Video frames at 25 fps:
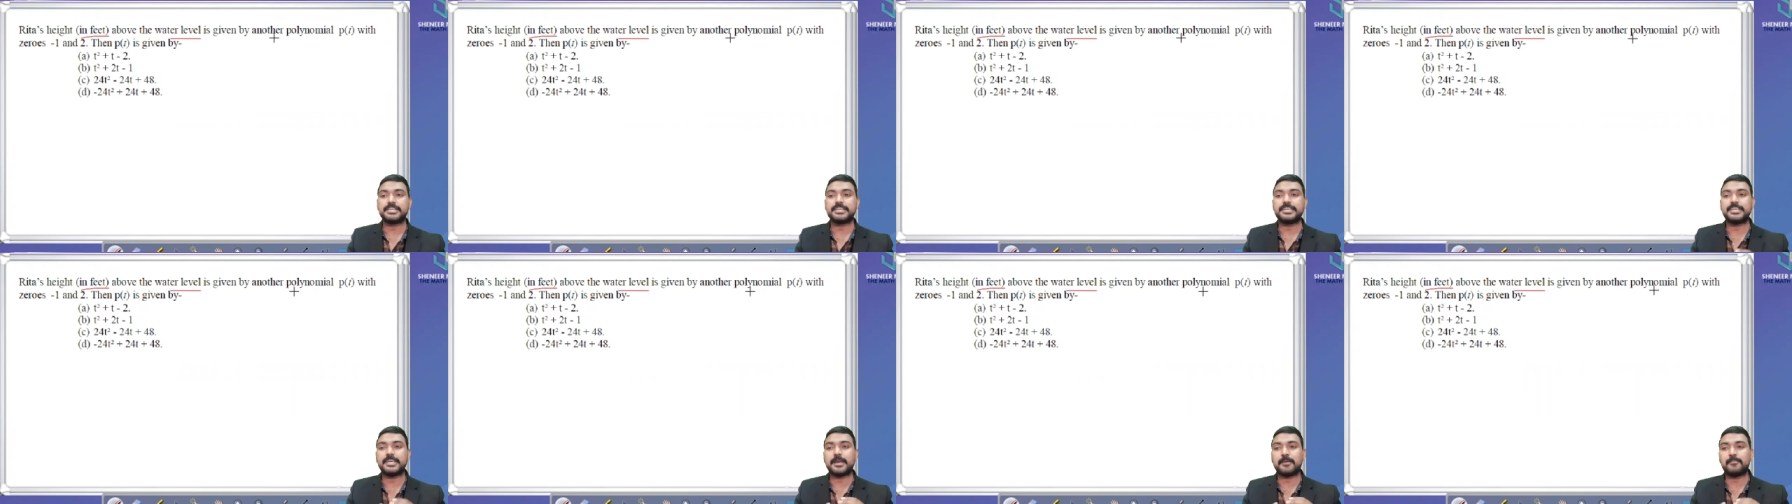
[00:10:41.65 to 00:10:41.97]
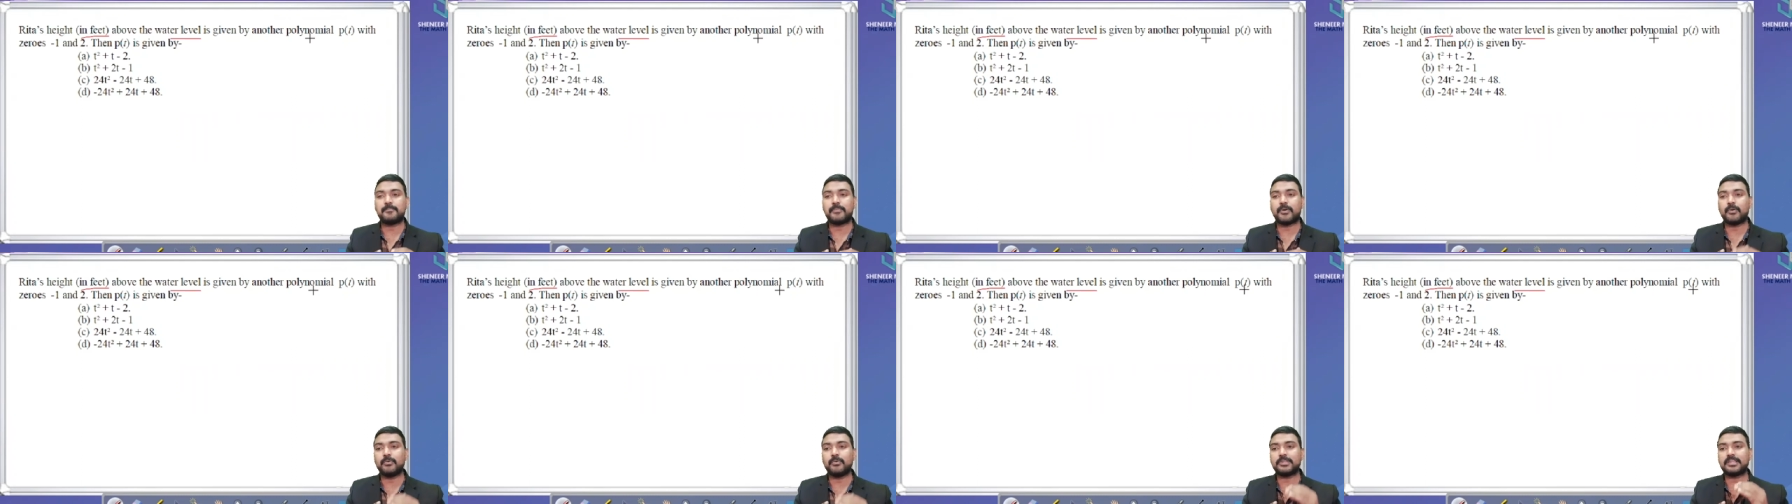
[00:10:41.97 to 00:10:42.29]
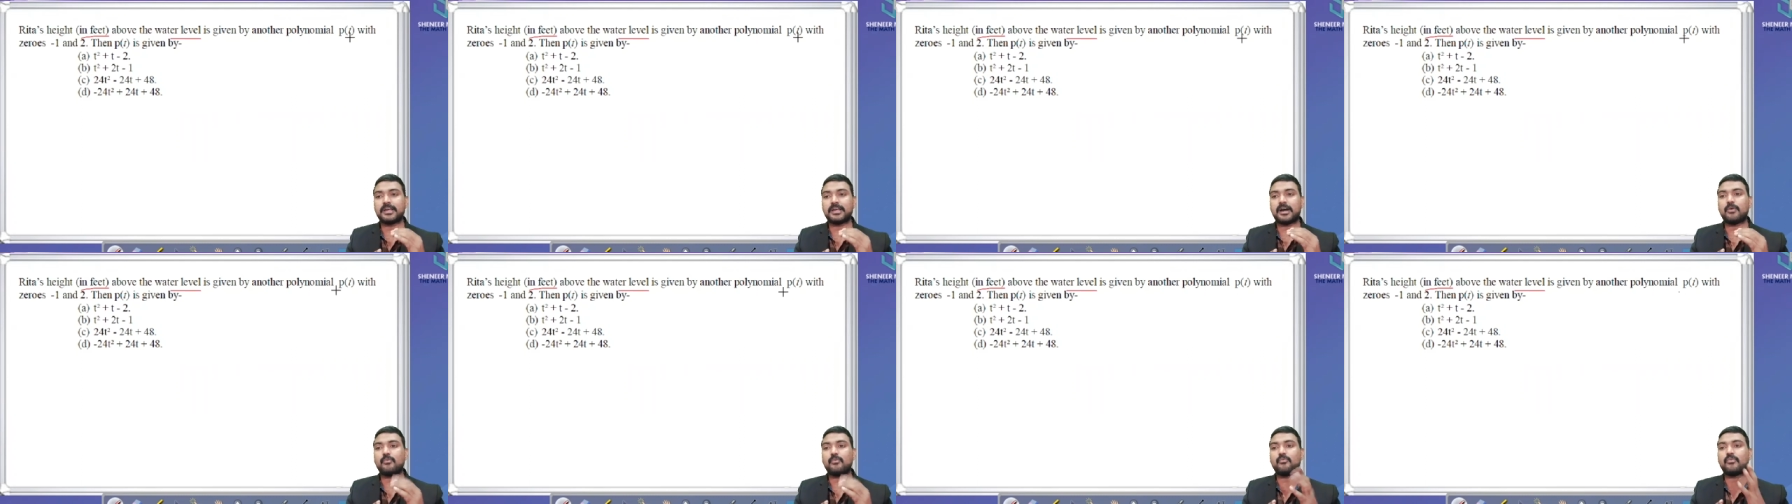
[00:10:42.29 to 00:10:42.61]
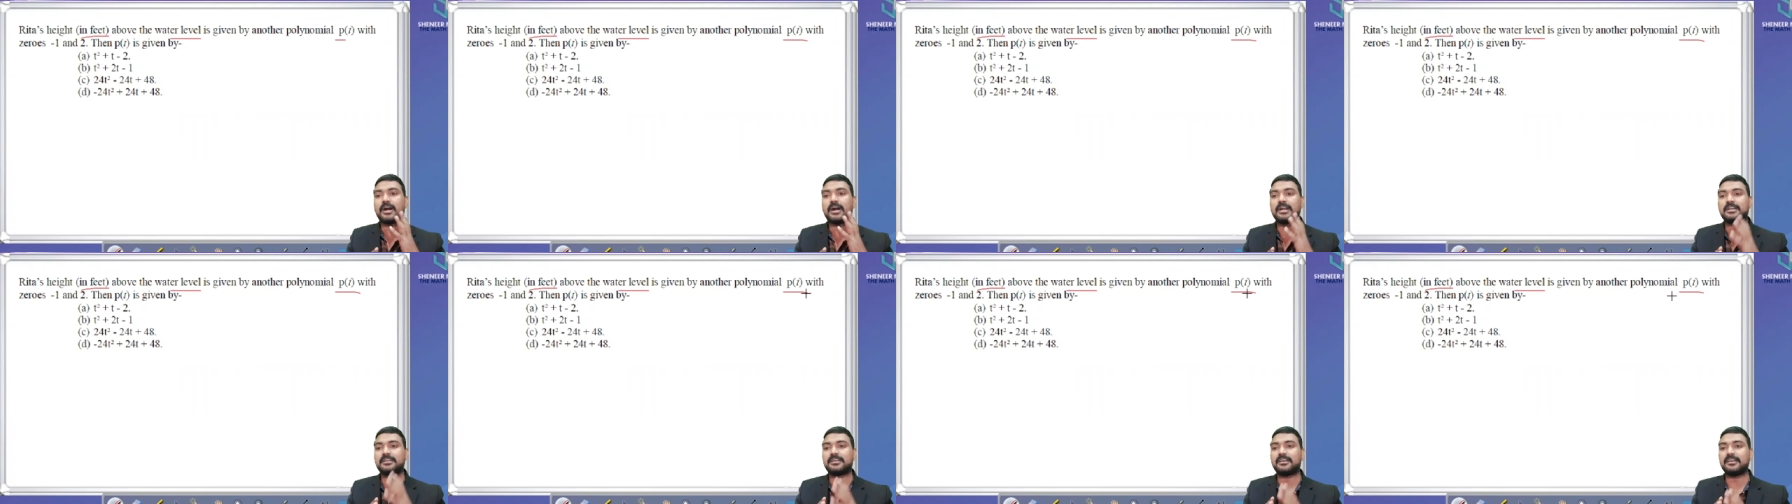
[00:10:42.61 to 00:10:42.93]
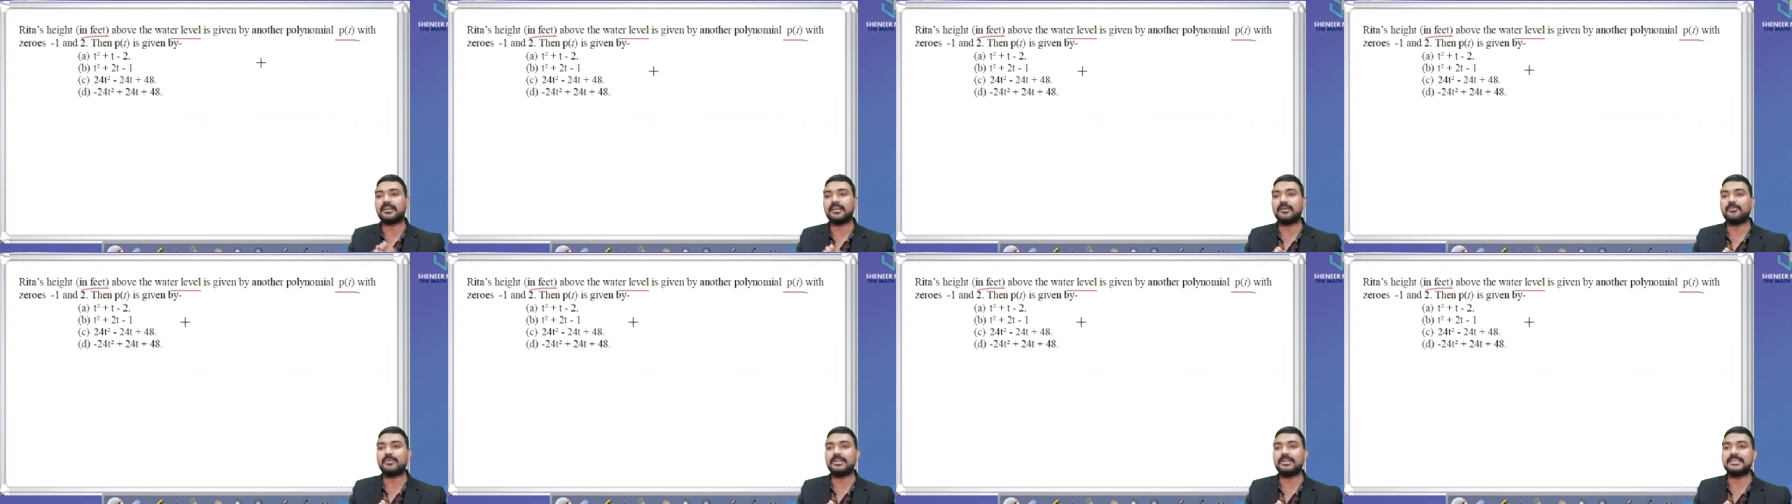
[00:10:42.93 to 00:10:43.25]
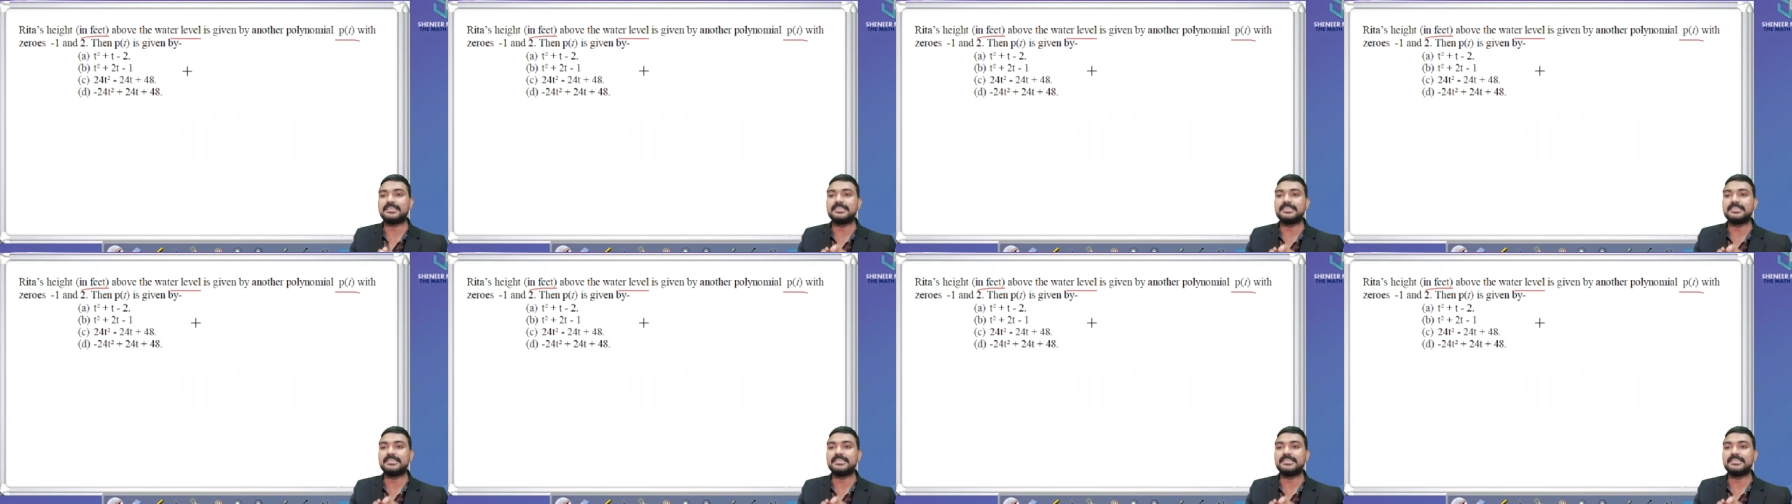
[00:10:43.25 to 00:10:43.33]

above the water level,